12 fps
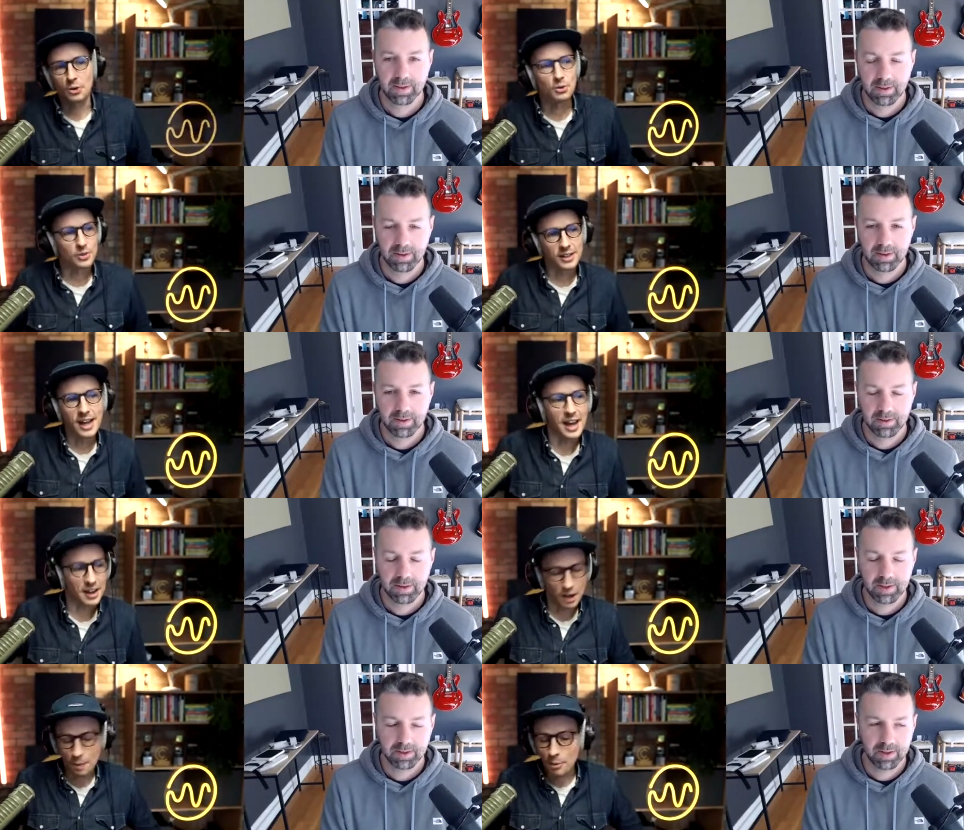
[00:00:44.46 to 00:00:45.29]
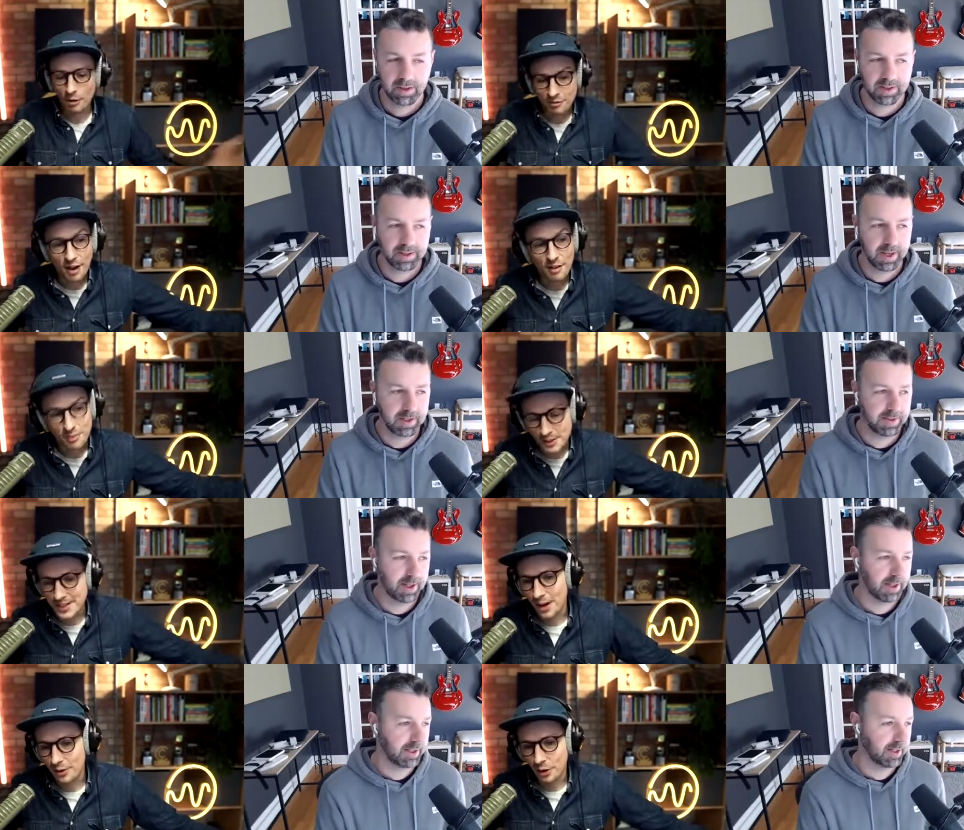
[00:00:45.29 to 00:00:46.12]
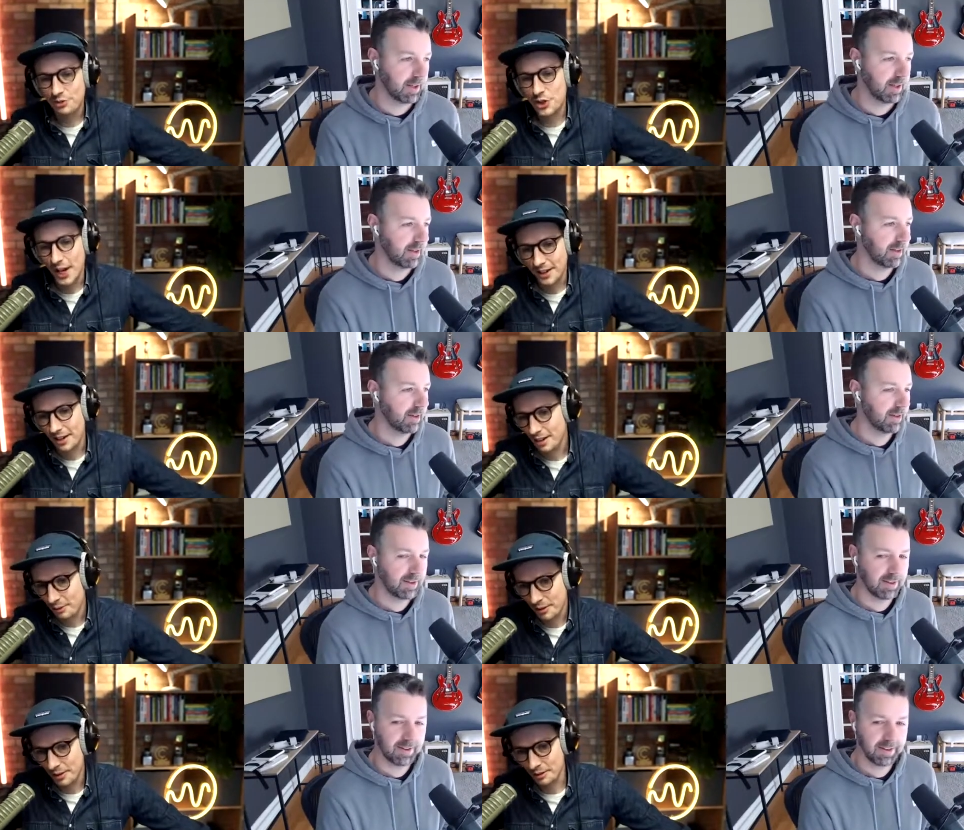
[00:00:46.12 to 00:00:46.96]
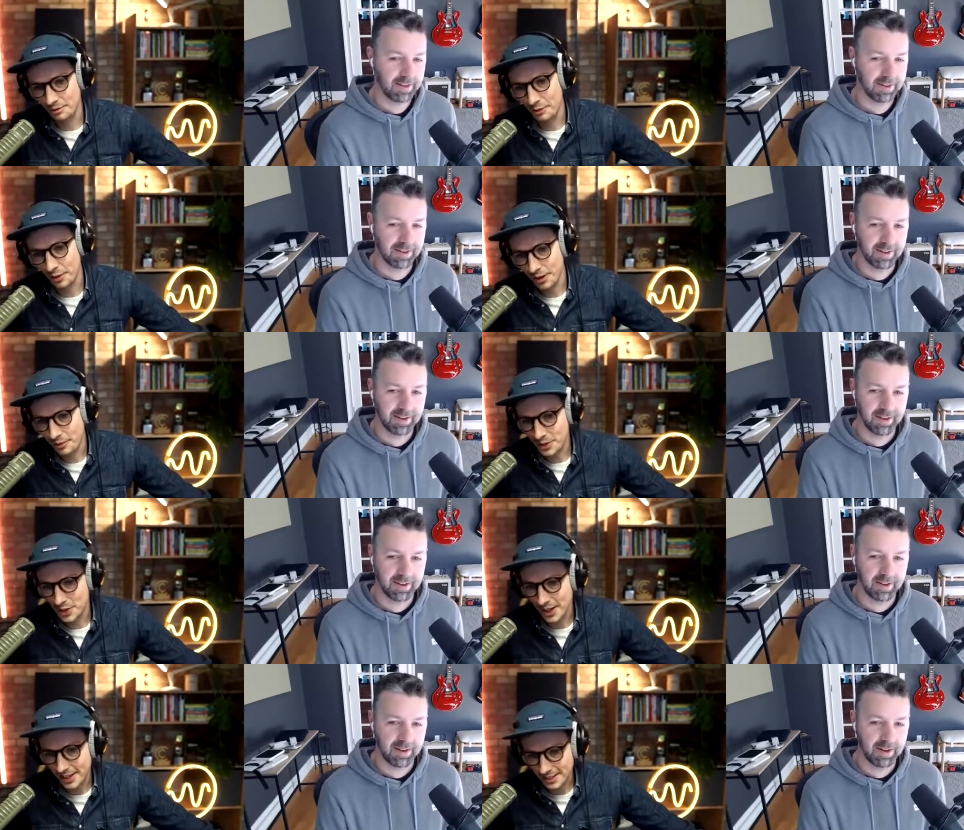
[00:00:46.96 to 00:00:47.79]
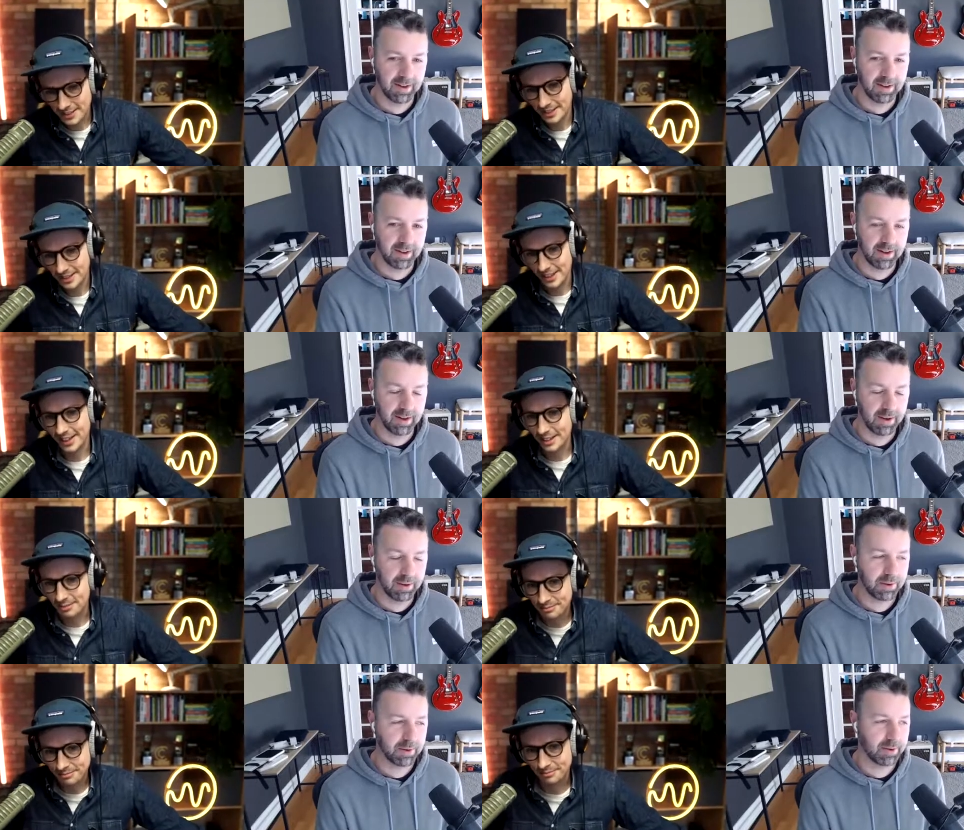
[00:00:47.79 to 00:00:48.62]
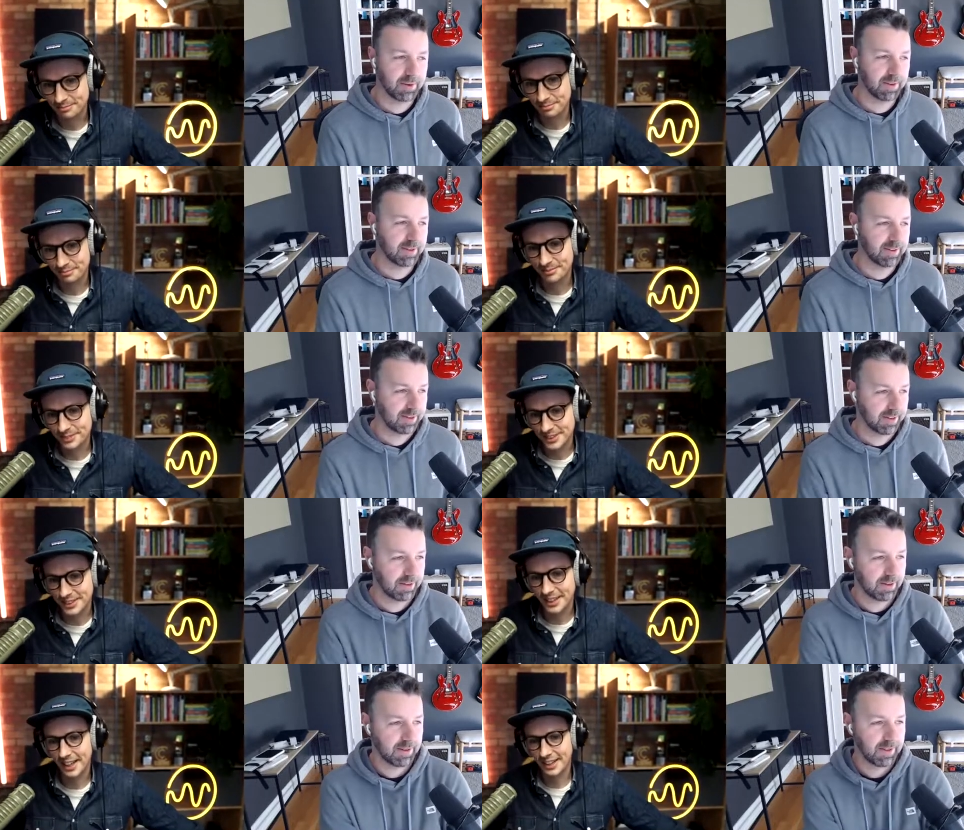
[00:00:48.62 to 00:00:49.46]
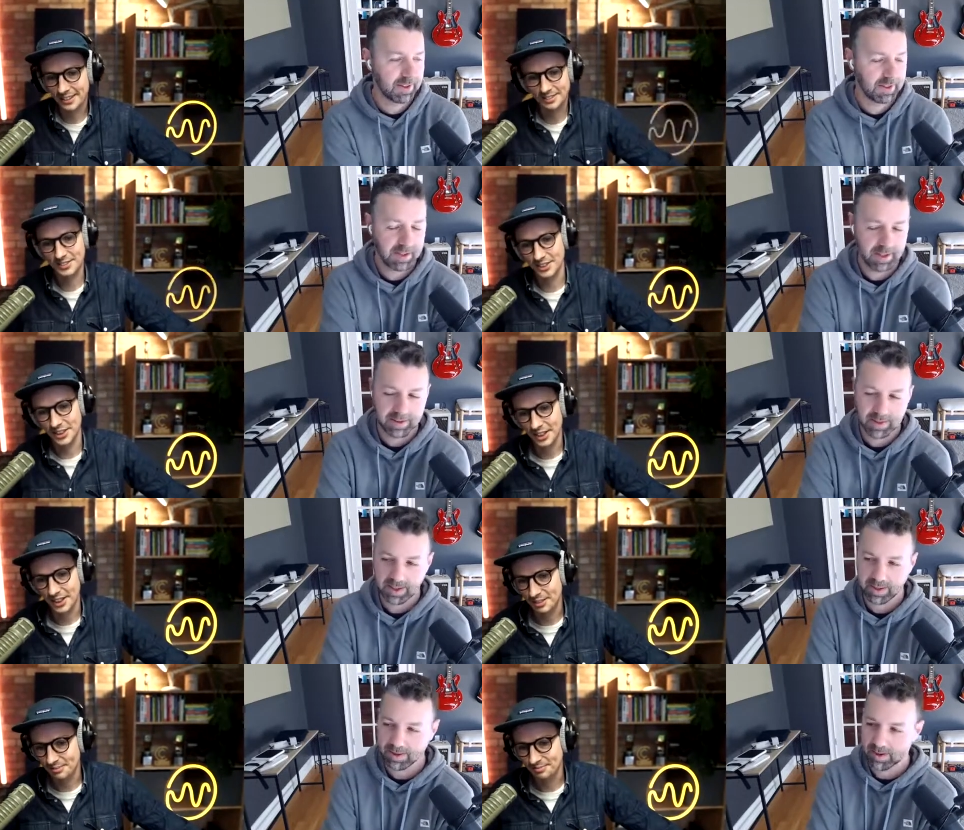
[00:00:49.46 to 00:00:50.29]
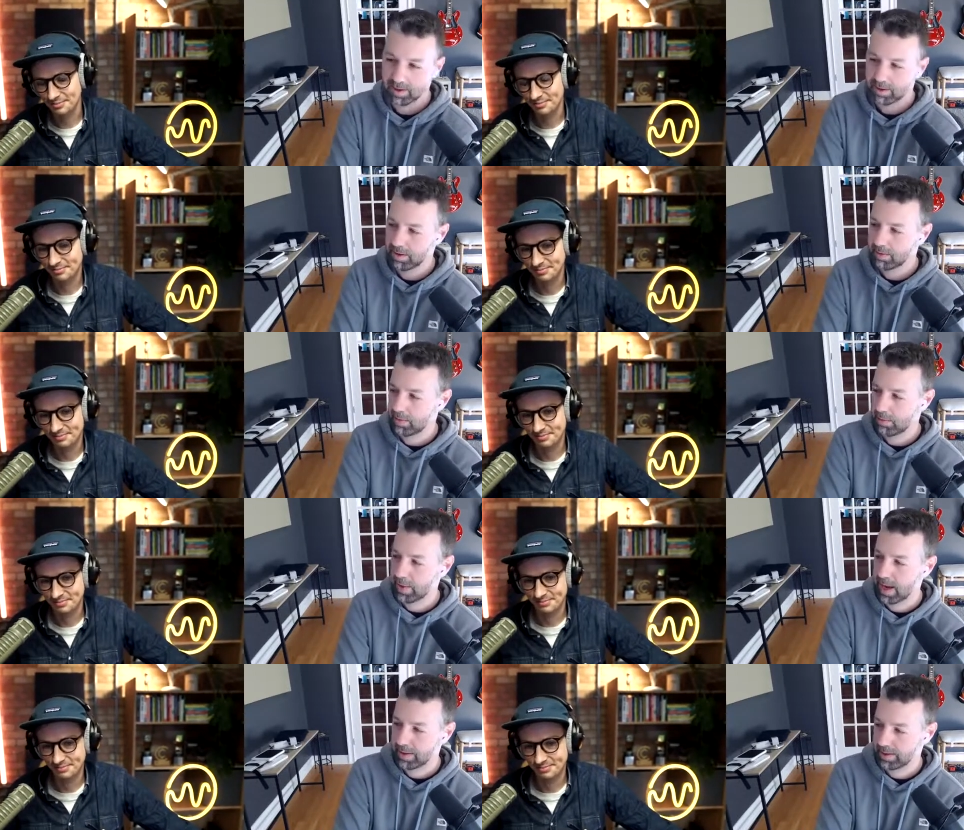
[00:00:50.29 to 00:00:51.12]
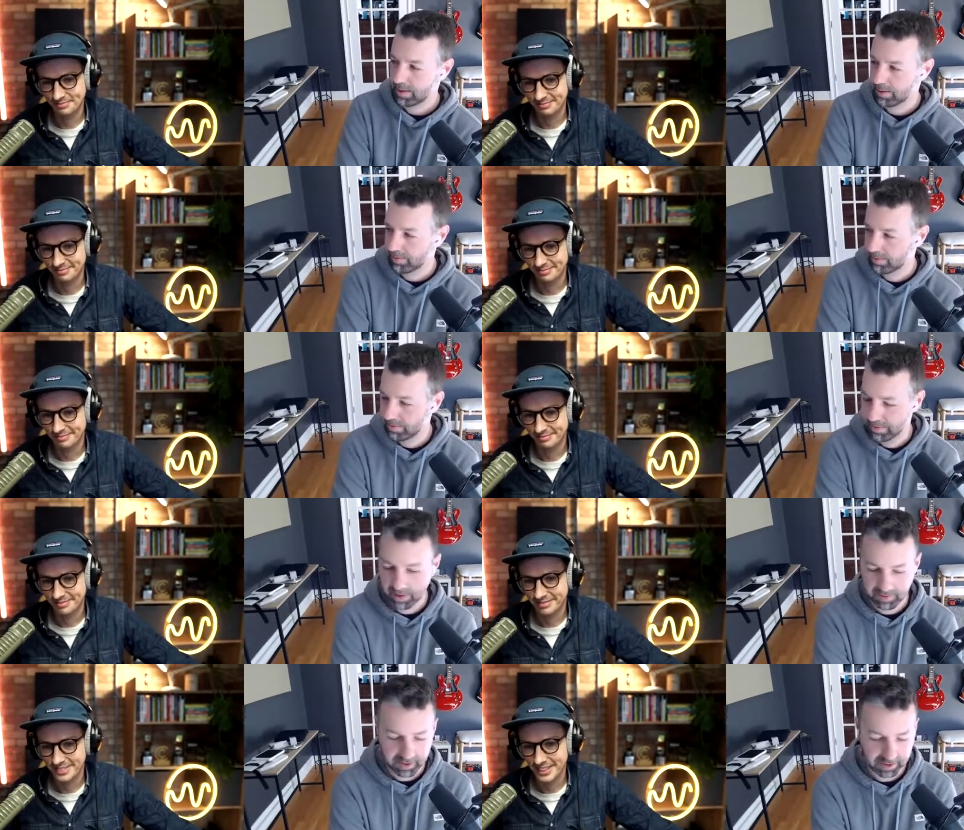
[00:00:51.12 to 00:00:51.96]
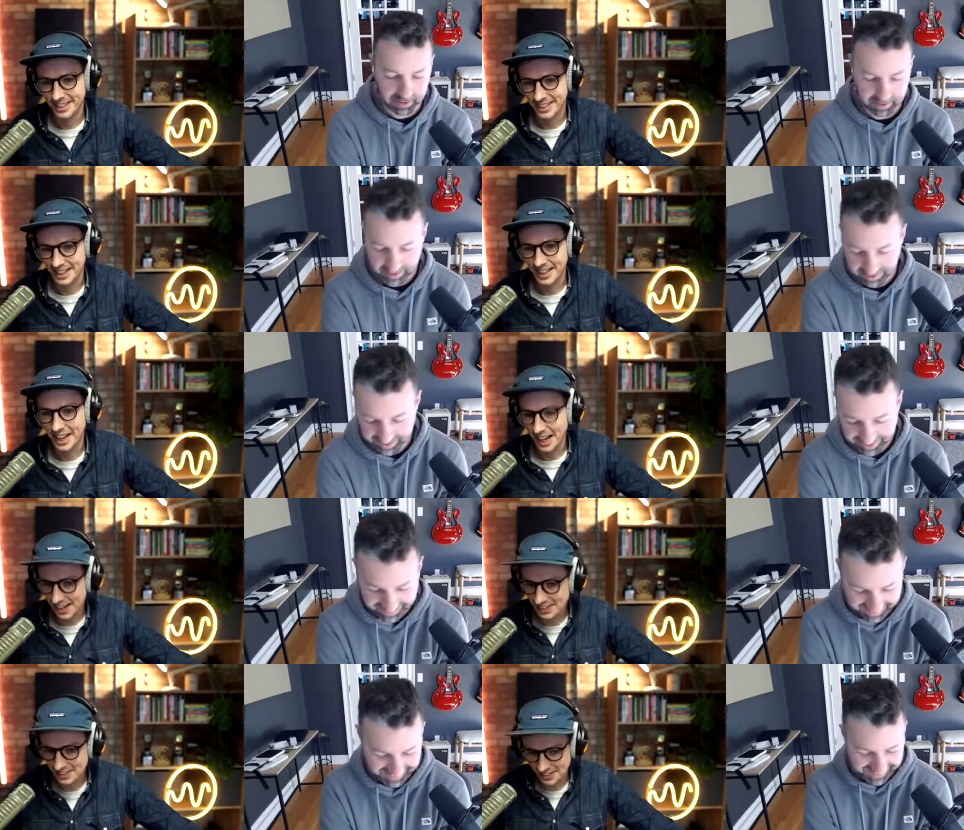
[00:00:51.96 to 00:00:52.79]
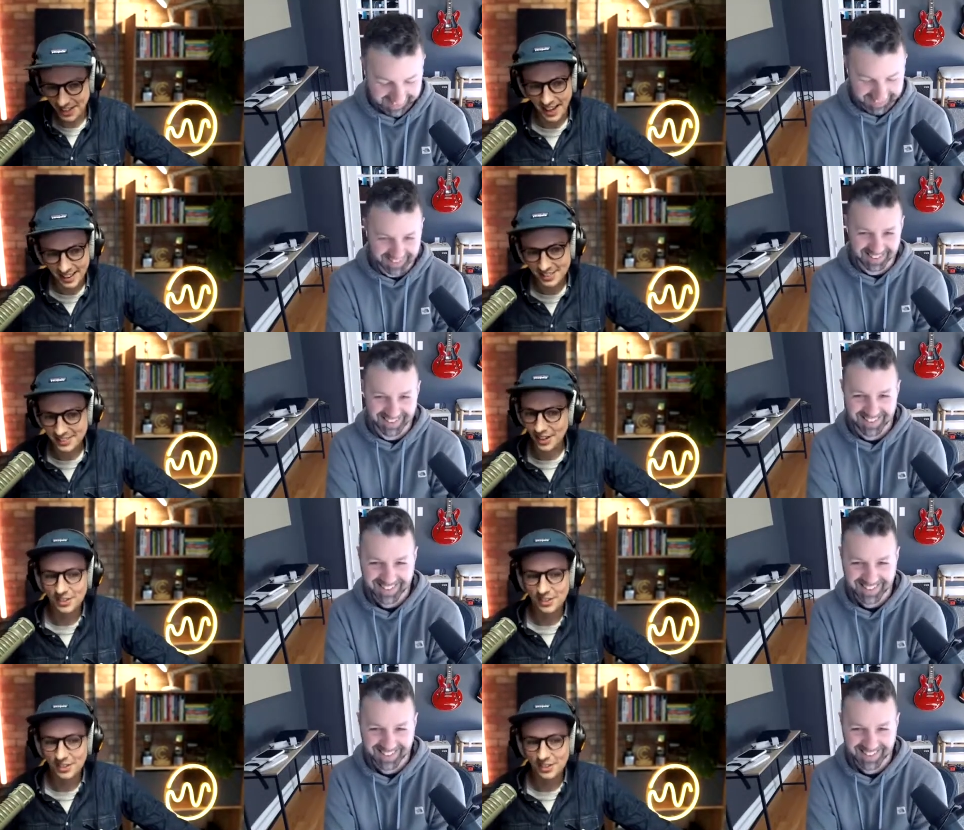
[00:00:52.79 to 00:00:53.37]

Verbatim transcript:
Speaker 1: yeah, That's I'm not good. far from the town like, of uh, Cheddar, where it, where it originates. Um, oh, cool, cool. Yeah, it sounds like
Speaker 2: the the Vermont of of England.
Speaker 1: It's yeah, it's not